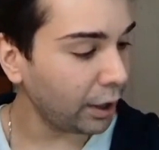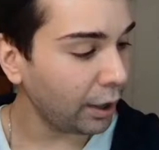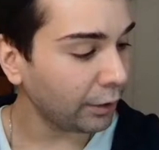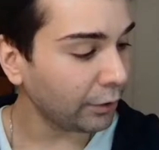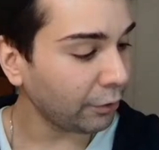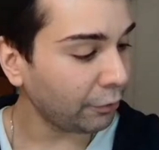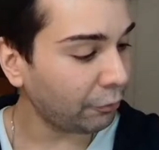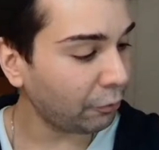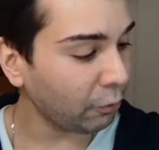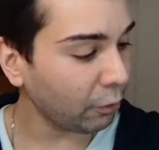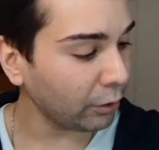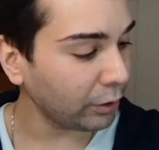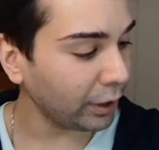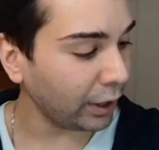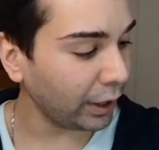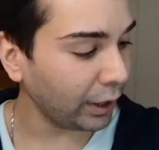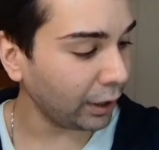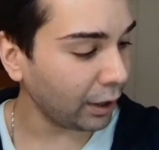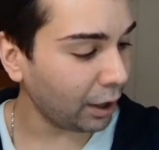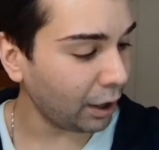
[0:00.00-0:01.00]
the fourth
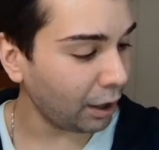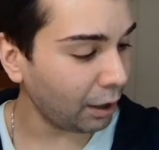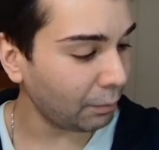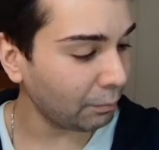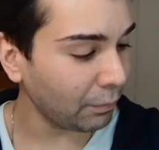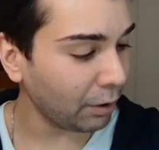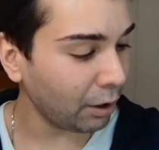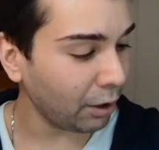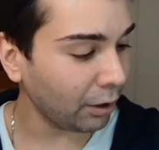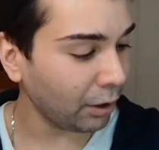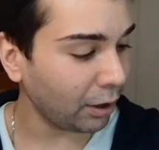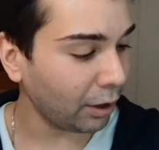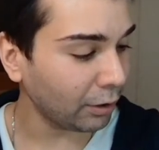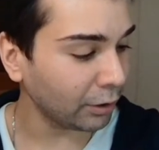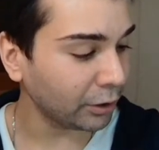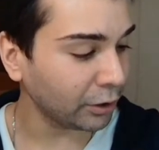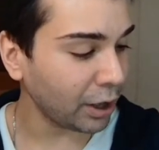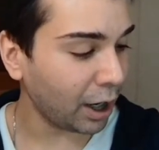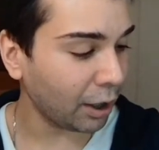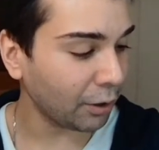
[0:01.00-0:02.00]

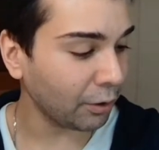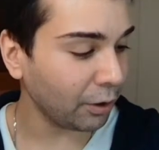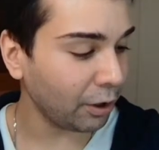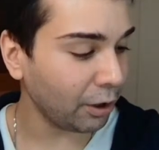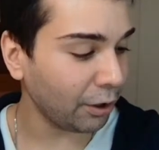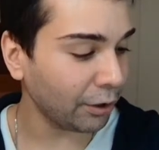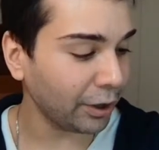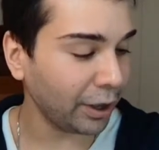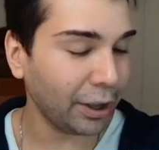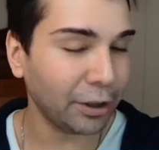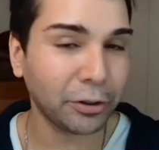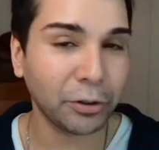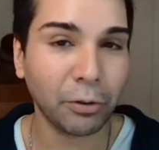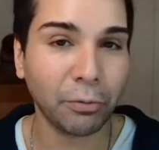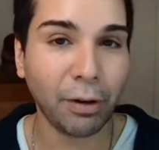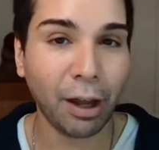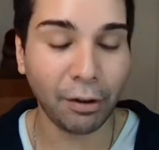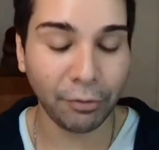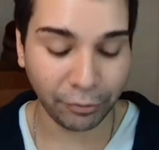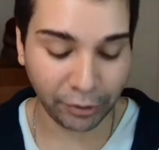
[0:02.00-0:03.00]
chakra, Archangel
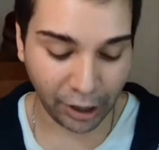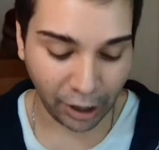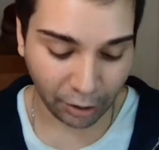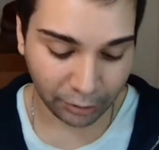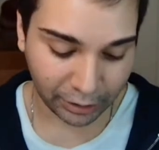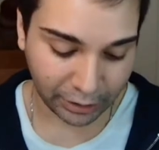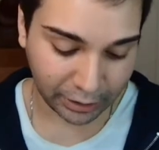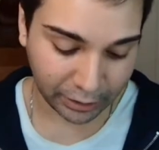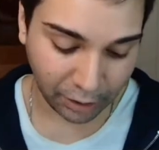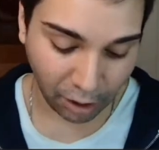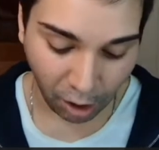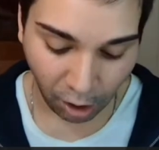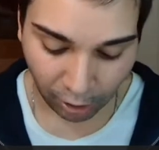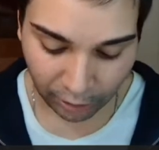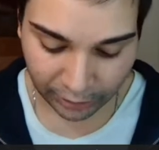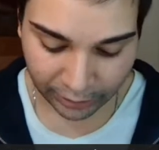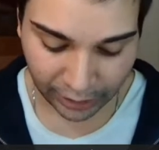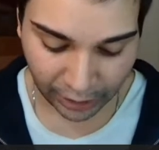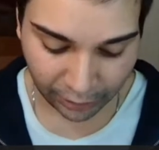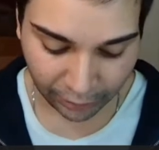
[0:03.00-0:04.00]
Raphael. This is the
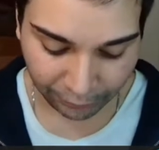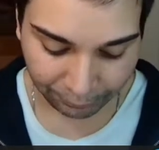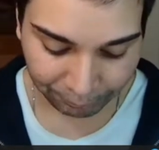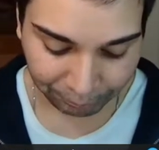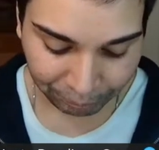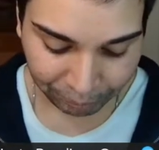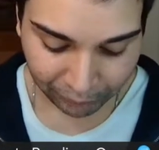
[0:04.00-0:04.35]
heart center.